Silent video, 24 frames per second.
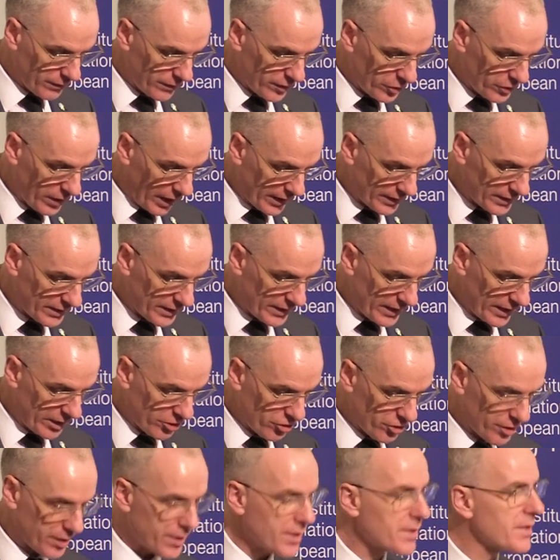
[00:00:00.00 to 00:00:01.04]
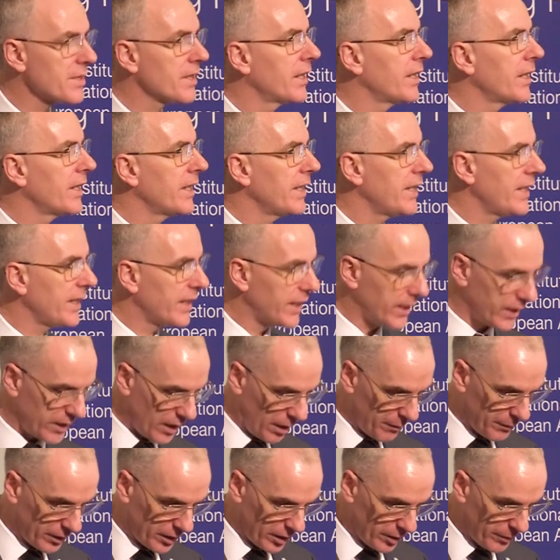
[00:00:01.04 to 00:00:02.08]
of the United Nations
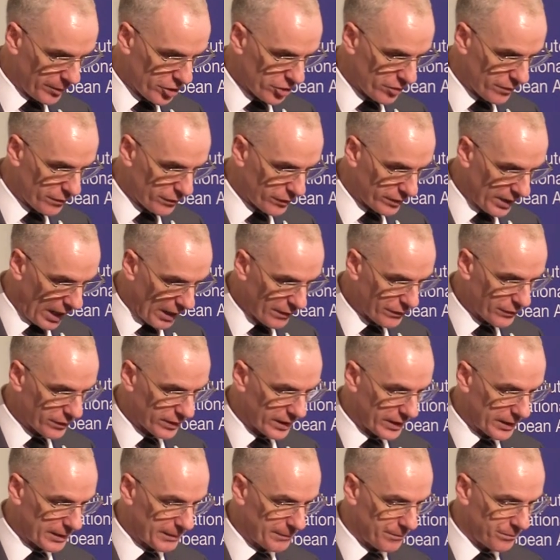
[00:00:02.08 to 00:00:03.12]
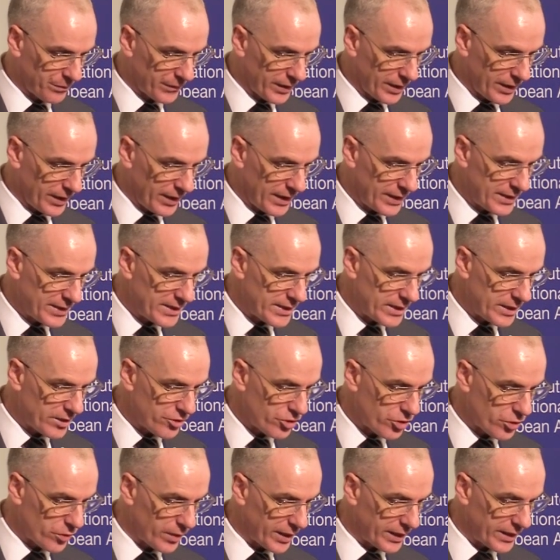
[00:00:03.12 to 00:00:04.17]
Economic Commission for Africa.
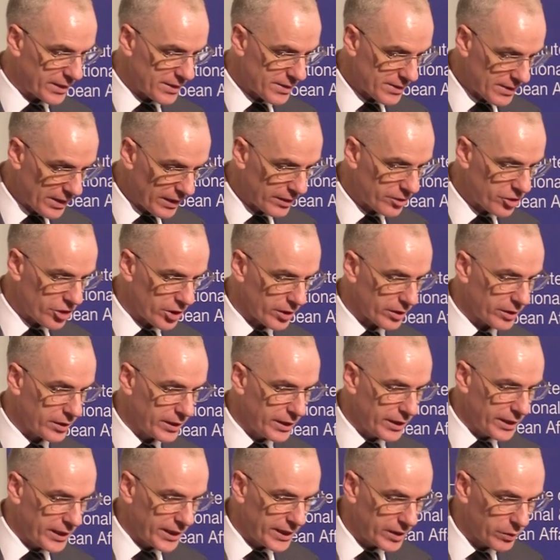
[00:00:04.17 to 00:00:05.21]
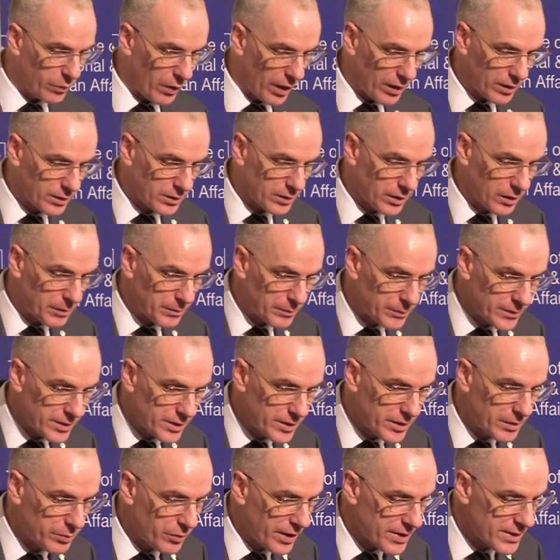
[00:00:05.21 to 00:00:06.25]
Indeed, during his tenure, he welcomed
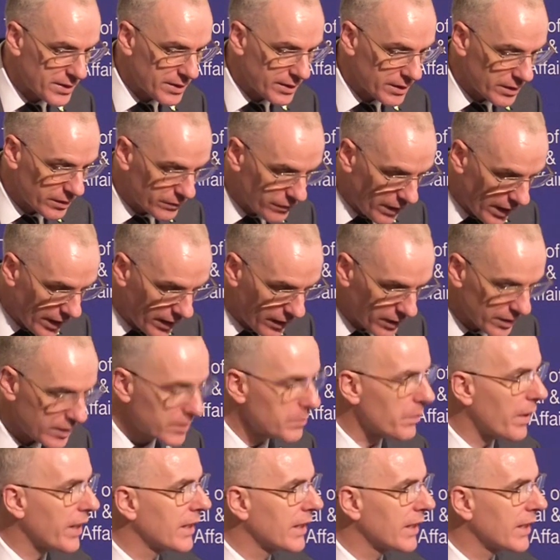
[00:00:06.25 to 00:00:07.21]
the President of Ireland,